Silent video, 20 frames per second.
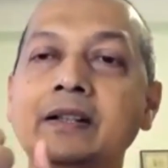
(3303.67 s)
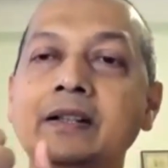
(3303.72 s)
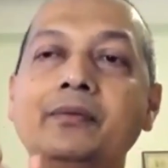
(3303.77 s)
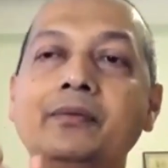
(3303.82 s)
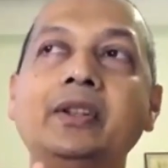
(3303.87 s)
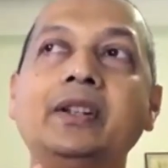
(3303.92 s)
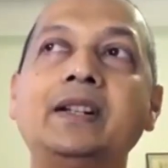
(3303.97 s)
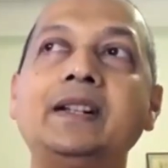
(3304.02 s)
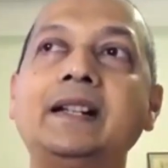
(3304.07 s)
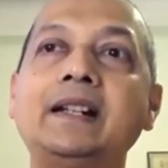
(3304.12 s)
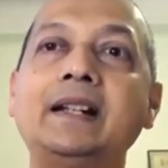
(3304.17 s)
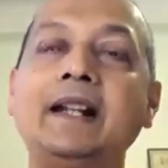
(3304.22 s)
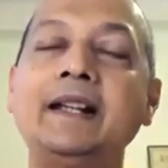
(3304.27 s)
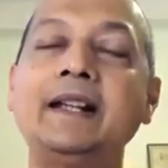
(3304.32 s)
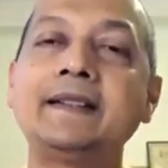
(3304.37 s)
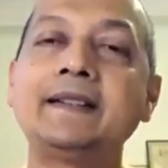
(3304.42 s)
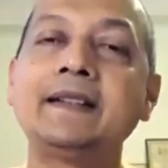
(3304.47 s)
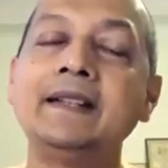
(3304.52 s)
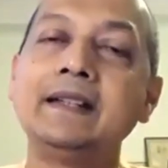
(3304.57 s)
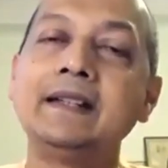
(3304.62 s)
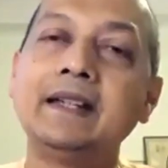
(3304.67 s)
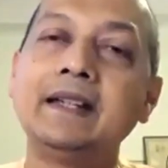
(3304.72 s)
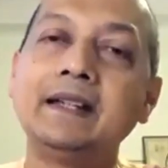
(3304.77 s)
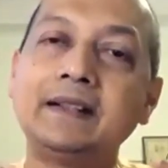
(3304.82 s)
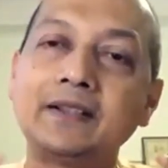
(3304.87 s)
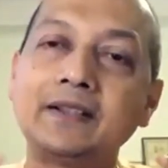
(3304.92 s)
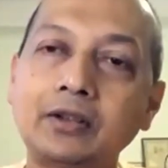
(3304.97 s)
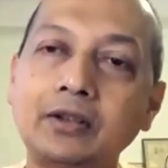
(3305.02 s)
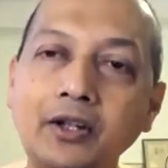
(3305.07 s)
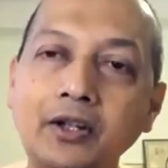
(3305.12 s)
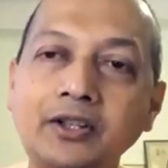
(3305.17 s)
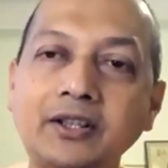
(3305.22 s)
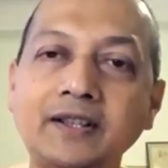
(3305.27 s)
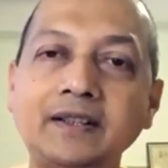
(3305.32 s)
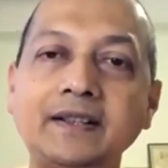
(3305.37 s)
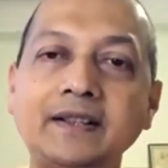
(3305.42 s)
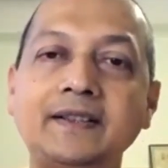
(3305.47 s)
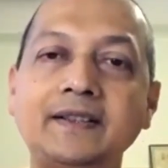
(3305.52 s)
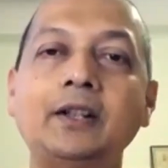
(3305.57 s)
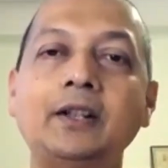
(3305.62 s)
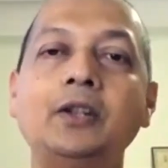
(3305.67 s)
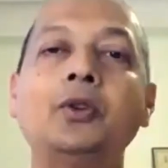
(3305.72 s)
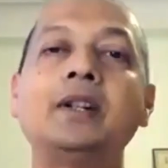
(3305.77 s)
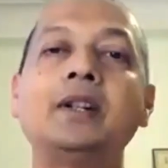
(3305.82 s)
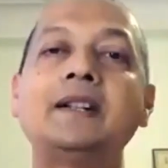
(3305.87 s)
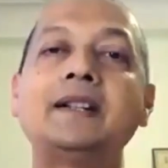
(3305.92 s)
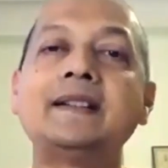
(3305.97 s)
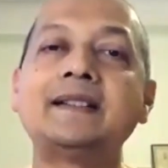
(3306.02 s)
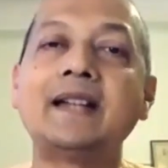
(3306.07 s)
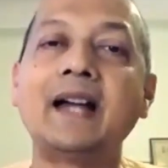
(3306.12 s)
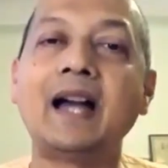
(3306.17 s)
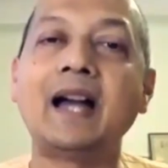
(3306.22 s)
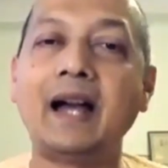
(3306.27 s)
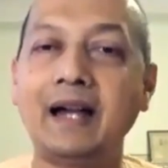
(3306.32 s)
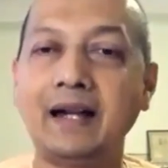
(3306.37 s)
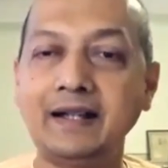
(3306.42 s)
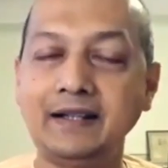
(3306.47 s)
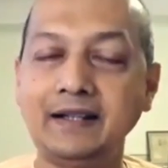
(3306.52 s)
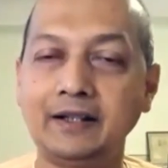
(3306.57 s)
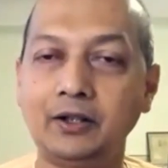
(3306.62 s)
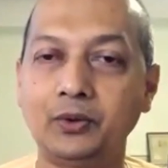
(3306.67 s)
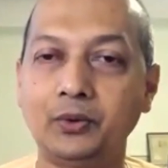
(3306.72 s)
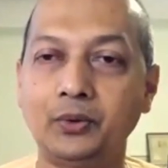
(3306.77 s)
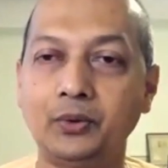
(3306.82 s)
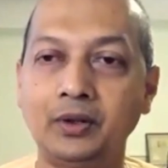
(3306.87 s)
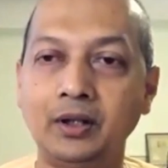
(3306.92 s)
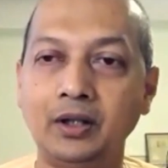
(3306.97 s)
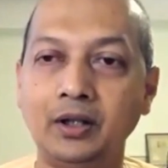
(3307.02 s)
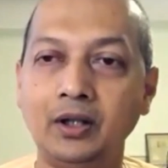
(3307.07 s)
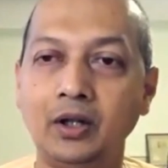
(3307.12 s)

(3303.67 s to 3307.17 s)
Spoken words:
We realize it is consciousness alone, it is I alone